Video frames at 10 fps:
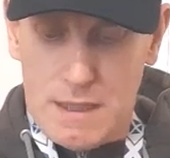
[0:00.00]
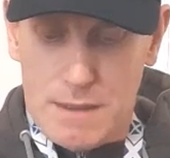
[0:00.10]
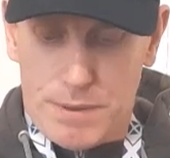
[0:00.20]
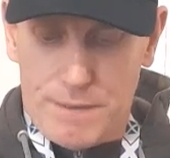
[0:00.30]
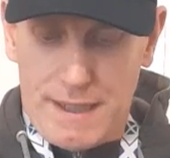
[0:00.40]

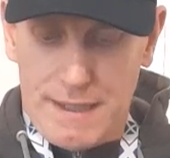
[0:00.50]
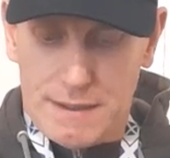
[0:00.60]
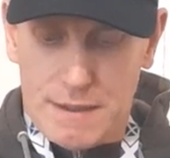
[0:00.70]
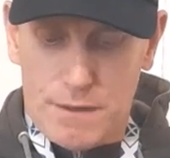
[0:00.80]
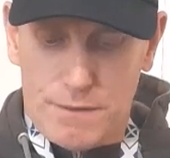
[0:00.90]

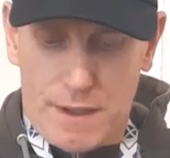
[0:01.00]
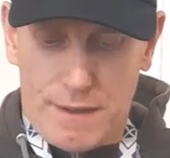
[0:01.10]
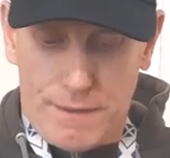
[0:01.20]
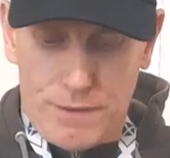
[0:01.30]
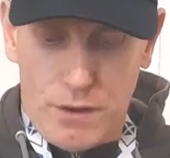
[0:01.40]
provides for
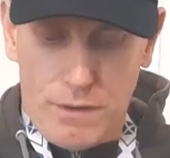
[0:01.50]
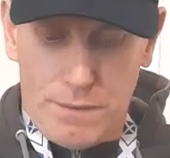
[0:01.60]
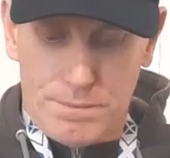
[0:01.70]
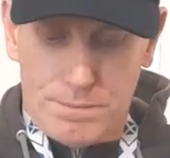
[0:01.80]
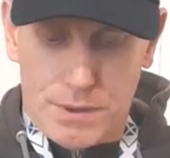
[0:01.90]
a
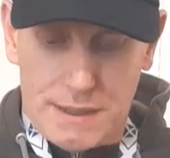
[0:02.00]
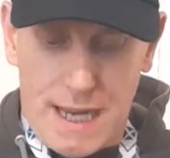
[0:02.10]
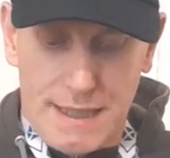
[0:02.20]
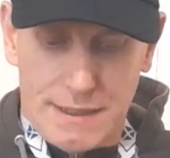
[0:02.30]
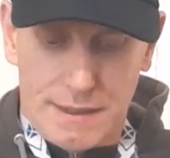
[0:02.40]
review
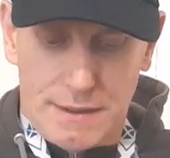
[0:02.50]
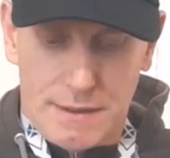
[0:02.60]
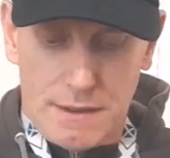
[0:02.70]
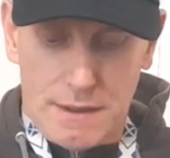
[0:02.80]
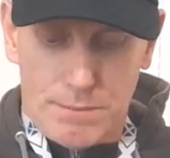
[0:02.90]
process
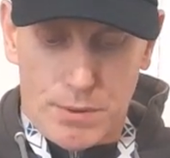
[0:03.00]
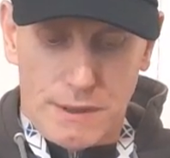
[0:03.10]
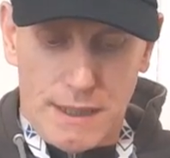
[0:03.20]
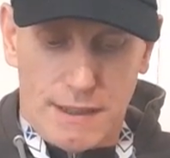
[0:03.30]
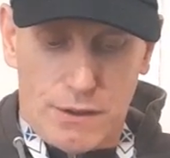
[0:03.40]

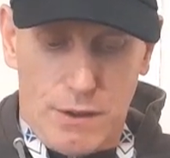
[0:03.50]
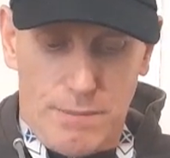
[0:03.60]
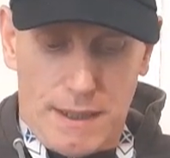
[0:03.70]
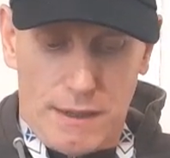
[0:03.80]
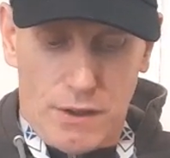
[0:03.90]
to
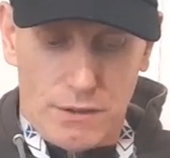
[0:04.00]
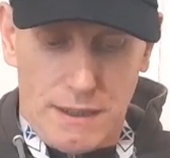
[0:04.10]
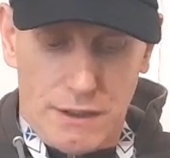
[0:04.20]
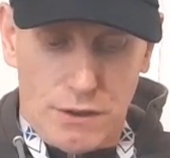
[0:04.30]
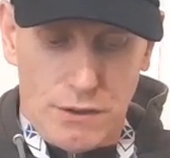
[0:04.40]
be
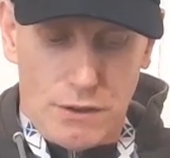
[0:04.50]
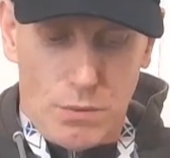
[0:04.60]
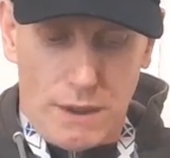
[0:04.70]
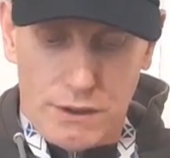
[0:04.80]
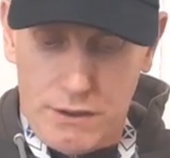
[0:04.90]
conducted. Should you
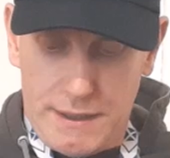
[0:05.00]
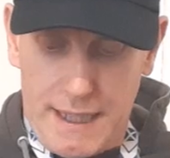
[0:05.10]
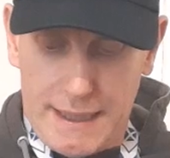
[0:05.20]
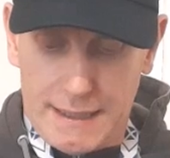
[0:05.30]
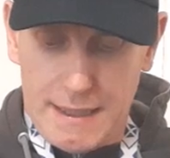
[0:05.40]
wish
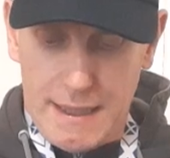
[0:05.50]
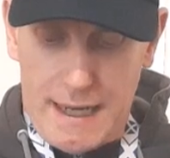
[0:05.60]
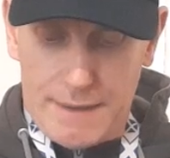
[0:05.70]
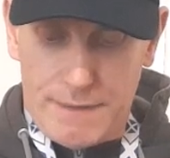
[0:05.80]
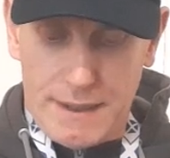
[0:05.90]
take
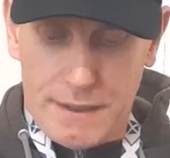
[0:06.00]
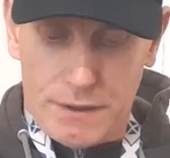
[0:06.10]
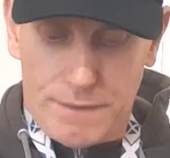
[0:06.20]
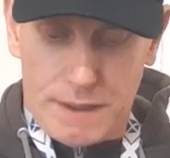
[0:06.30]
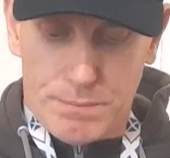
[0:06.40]
advantage
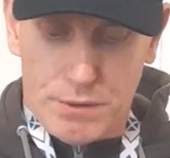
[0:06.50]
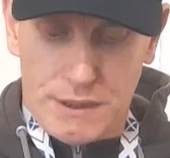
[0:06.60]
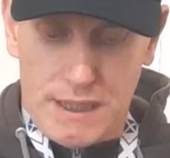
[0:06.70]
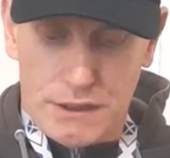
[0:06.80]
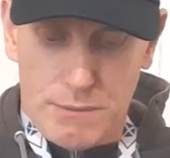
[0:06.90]
of this
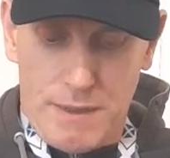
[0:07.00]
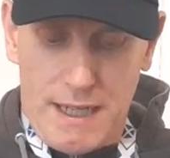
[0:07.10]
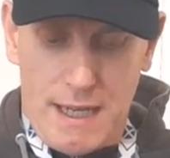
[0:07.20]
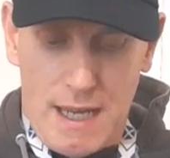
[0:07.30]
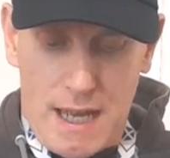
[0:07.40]
process, you
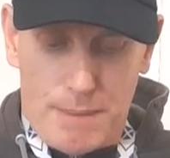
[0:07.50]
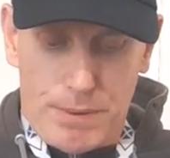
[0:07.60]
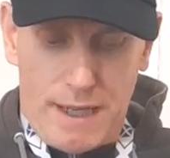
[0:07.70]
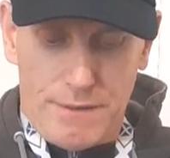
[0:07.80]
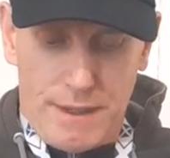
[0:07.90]
may
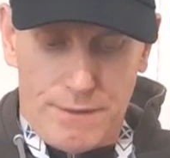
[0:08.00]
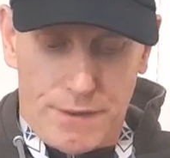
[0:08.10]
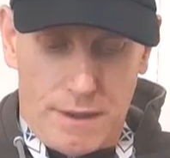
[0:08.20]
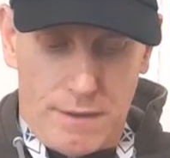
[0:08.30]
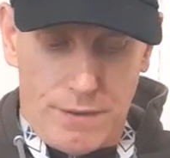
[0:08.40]
apply and write
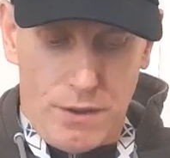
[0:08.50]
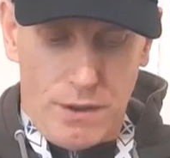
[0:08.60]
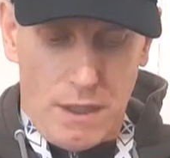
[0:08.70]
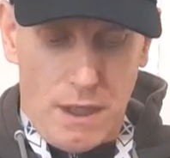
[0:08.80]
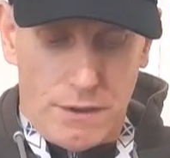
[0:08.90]
for a
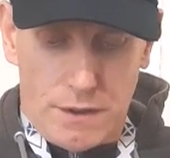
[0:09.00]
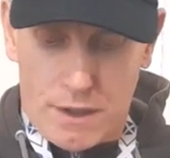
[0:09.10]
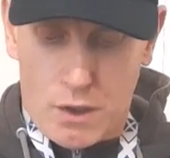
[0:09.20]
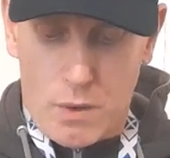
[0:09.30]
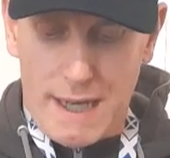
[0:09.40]
review. Your
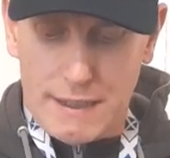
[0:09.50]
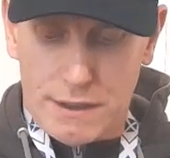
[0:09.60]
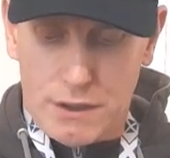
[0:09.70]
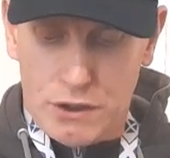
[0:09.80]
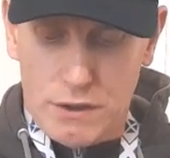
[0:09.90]

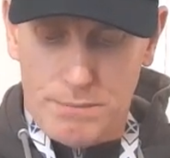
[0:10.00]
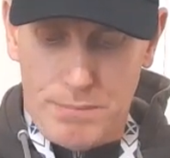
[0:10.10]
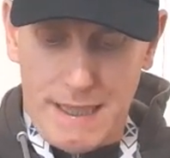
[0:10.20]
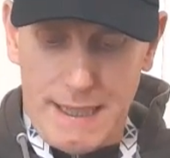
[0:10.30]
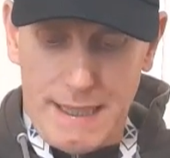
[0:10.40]
request should
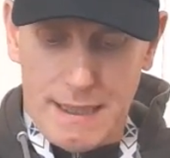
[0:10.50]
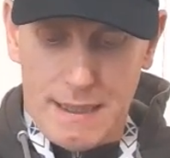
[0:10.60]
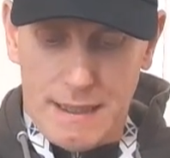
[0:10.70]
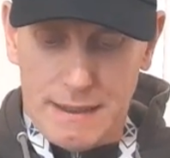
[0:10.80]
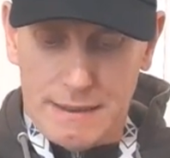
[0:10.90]
be
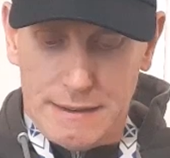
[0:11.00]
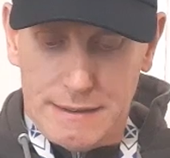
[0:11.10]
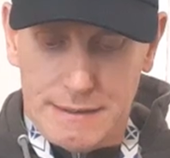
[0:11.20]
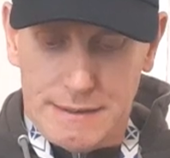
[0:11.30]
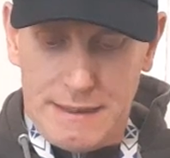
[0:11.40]

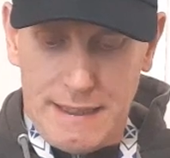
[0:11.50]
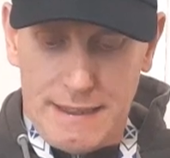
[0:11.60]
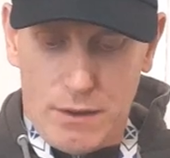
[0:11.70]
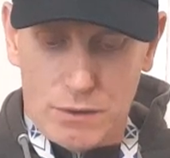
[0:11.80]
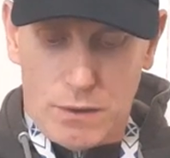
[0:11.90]

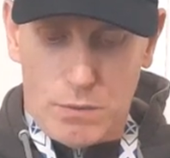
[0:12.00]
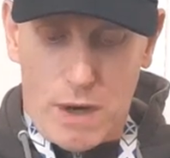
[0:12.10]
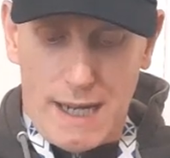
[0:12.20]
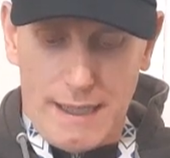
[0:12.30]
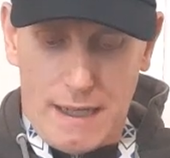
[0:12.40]
details of
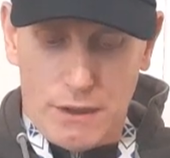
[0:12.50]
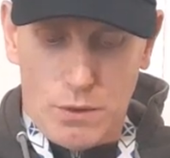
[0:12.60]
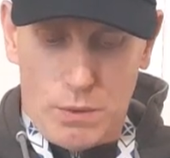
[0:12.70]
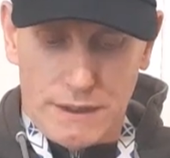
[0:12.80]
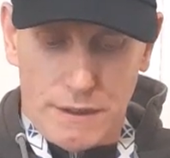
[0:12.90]
why you
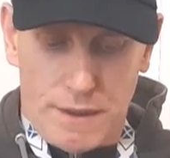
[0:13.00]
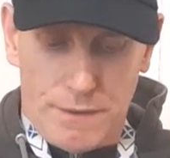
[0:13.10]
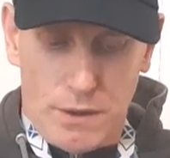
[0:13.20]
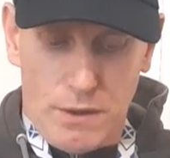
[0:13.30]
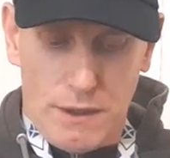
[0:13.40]
wish a
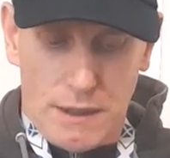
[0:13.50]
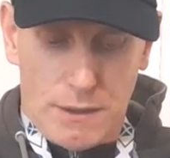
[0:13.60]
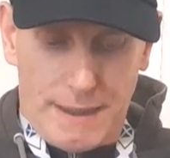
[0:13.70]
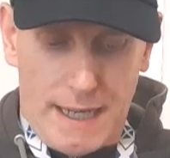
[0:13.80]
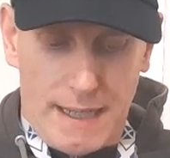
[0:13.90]
review to
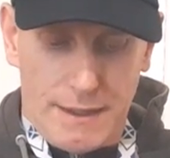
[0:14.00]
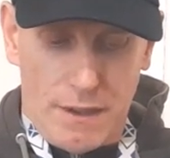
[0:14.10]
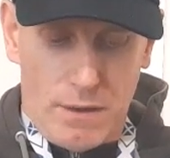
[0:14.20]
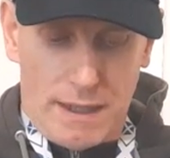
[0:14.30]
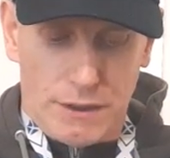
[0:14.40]
be carried
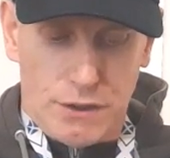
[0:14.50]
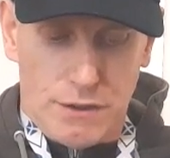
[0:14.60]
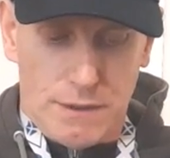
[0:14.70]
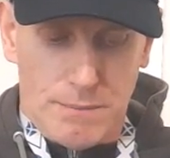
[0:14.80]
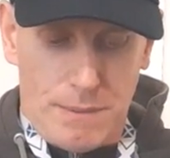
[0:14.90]
out and
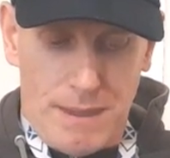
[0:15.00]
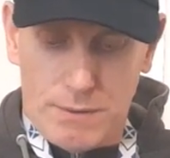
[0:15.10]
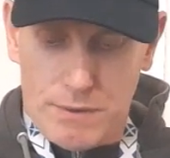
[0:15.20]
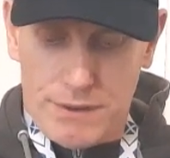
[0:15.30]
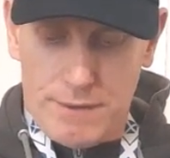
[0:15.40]
should be
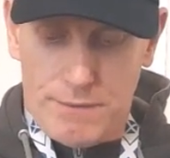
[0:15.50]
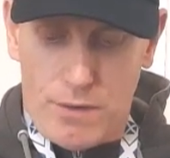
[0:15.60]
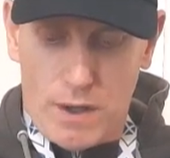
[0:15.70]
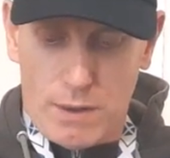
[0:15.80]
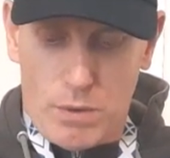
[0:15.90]
made within
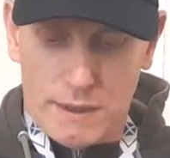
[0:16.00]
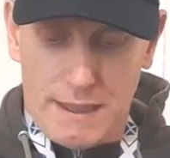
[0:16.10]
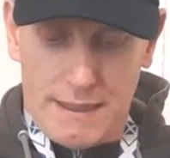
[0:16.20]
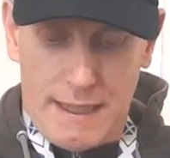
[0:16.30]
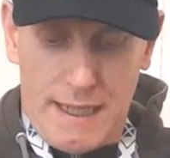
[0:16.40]
40
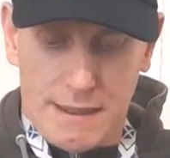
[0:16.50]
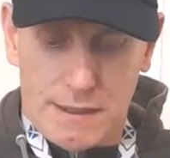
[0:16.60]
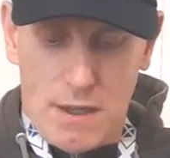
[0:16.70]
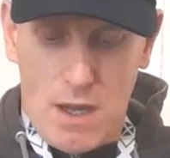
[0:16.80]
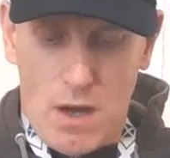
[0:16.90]
working days
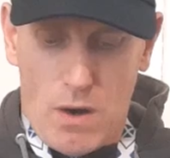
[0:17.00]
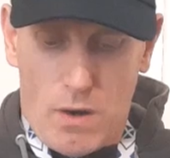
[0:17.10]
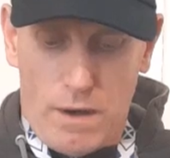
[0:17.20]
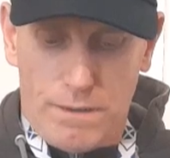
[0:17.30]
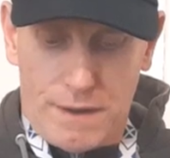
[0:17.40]

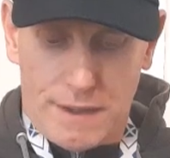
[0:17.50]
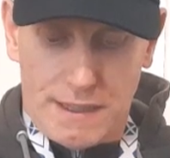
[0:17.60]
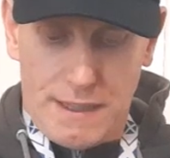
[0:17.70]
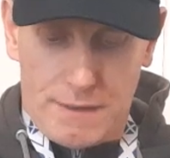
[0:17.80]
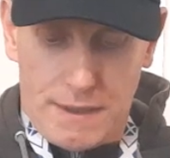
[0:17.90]
of a
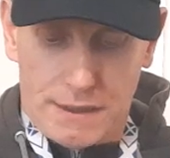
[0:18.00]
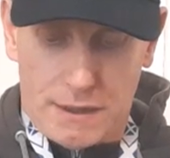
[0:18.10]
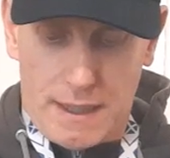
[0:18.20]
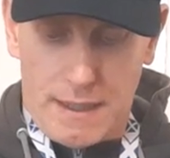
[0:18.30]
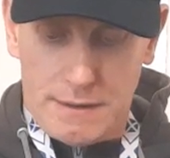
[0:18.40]
receipt of this
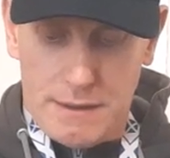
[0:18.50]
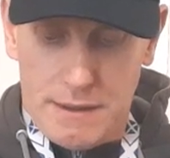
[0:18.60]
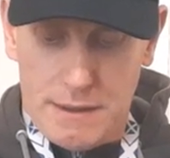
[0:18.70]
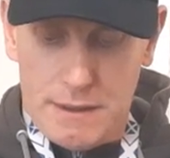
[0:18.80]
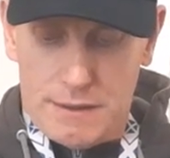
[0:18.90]
letter
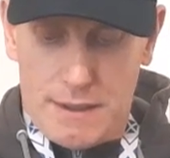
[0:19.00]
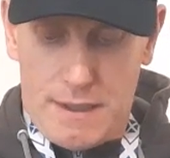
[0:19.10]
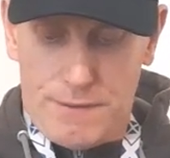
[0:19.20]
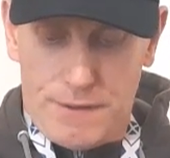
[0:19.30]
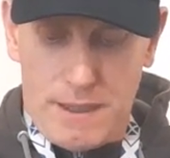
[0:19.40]
to
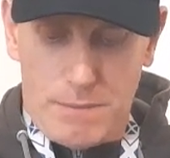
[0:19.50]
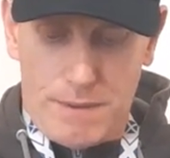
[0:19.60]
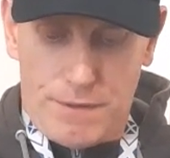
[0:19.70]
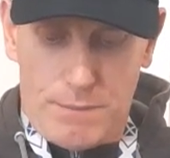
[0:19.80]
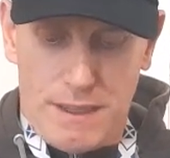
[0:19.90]
the Freedom of
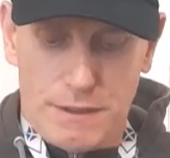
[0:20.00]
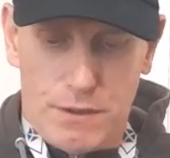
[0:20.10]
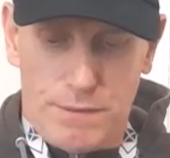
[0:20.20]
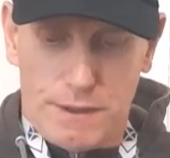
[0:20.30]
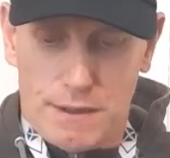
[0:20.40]
Information
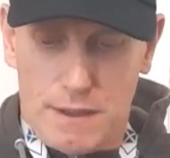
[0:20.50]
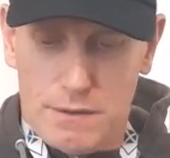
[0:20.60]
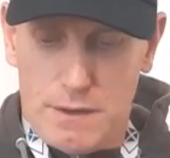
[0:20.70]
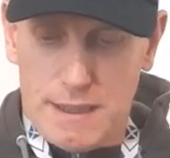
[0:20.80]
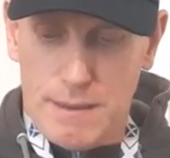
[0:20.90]
Officer.
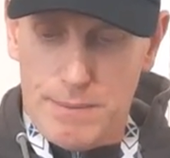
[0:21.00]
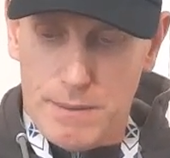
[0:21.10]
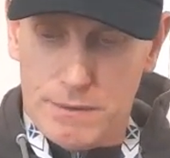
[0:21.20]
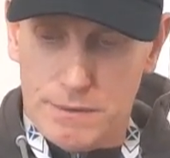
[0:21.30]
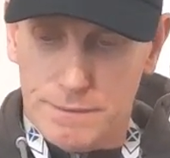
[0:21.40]
Alright,
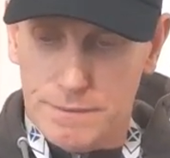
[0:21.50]
people.